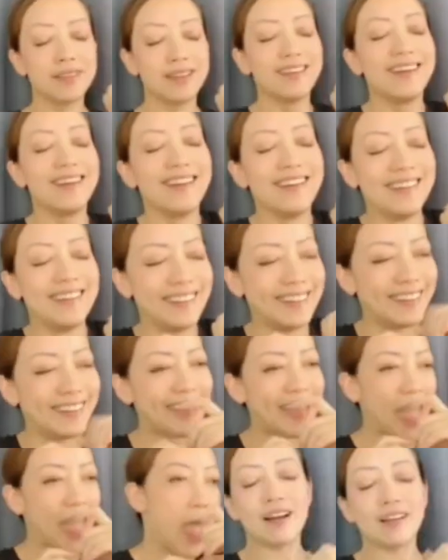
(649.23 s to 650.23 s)

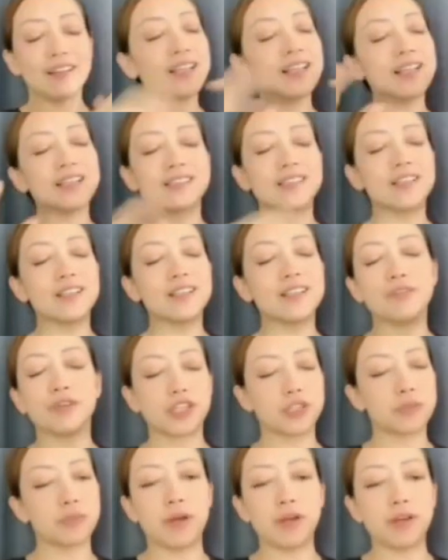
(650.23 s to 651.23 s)
I think it's
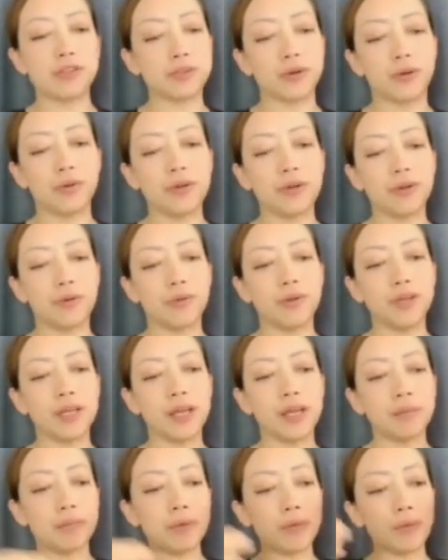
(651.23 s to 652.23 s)
self-explanatory
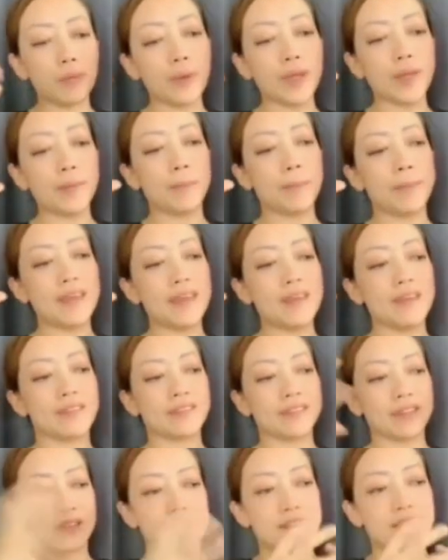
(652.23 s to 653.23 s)
already. When being
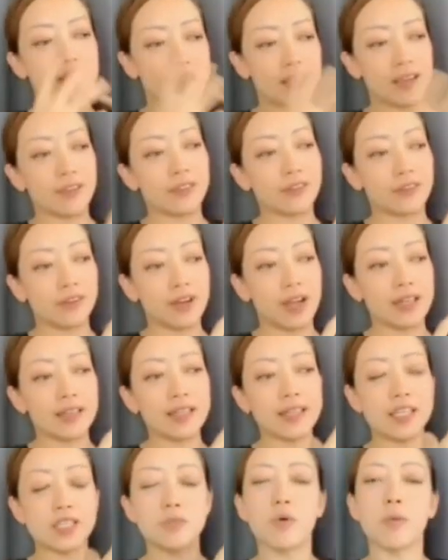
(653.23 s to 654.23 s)
stuck together, I
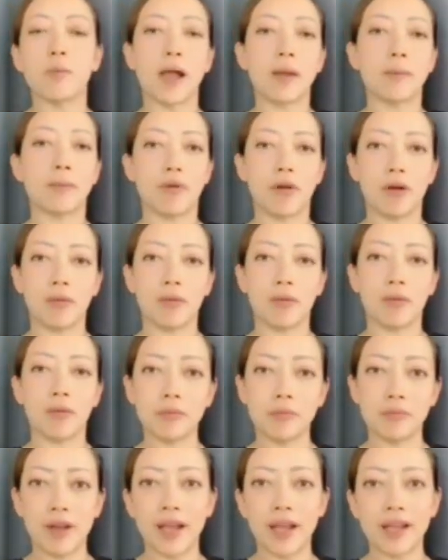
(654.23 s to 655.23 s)
think it's more my
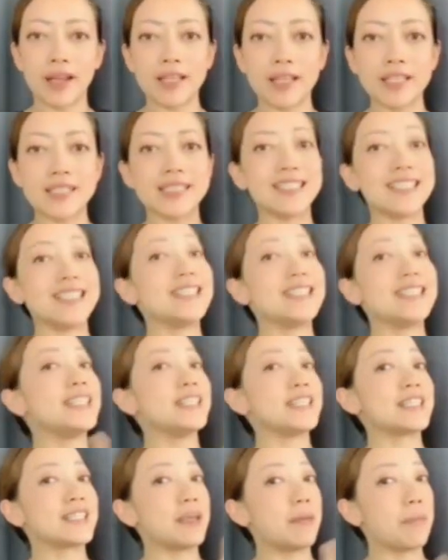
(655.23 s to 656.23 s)
problem, right? It's easy
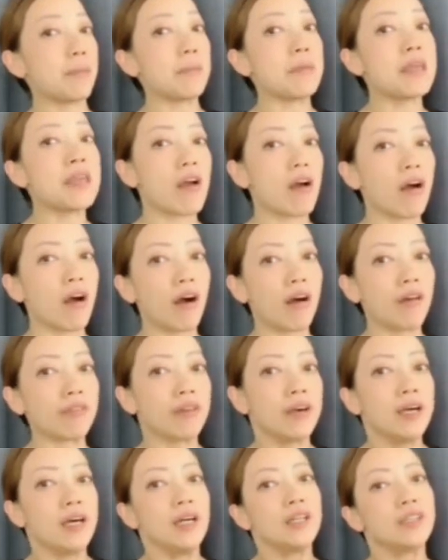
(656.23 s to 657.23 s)
to set me off.
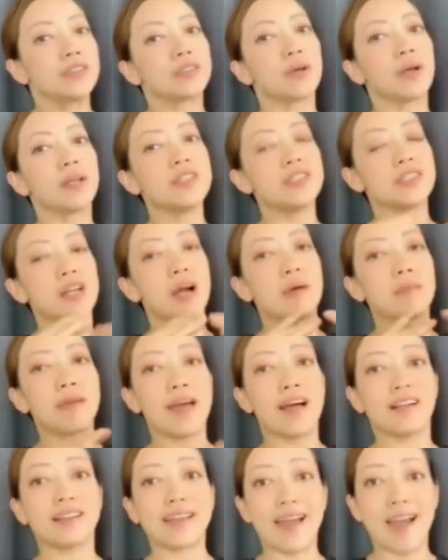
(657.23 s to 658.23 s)
So I need to calm the
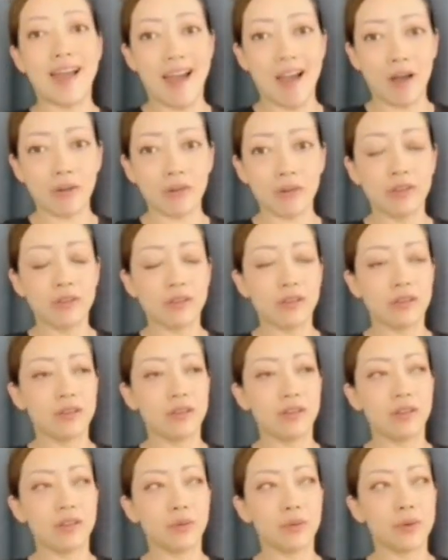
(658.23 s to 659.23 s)
hell down.
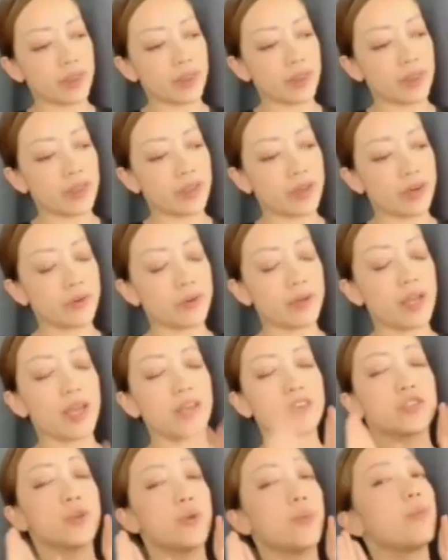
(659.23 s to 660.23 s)

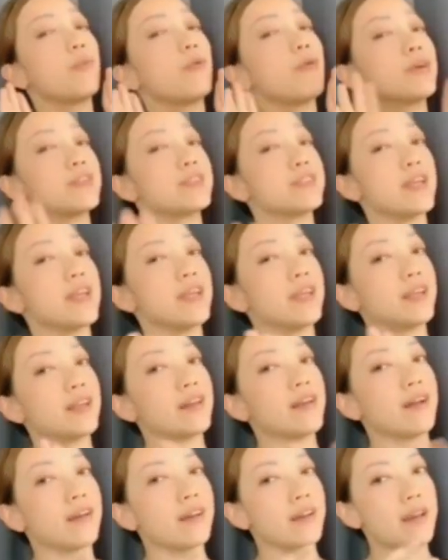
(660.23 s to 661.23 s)
Okay, so point taken
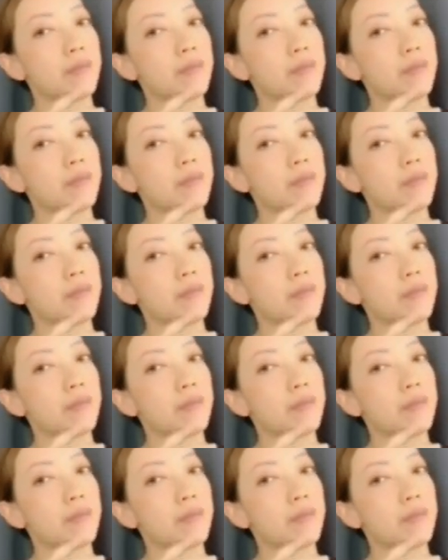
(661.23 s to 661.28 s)
on